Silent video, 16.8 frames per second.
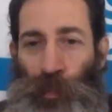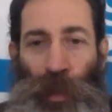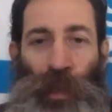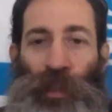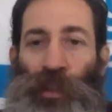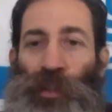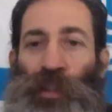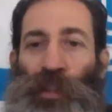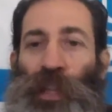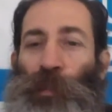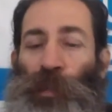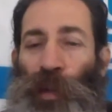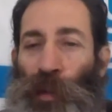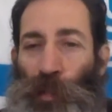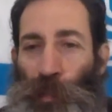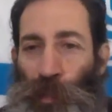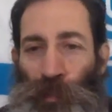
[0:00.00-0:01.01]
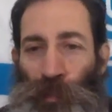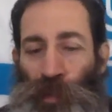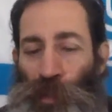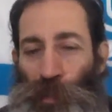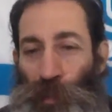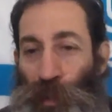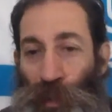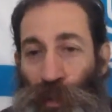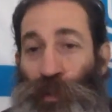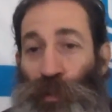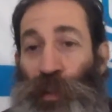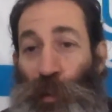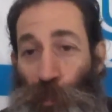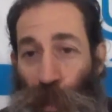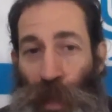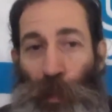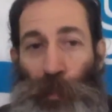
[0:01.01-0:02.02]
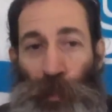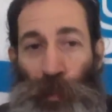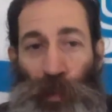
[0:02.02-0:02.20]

like you're sleeping with just literally paper.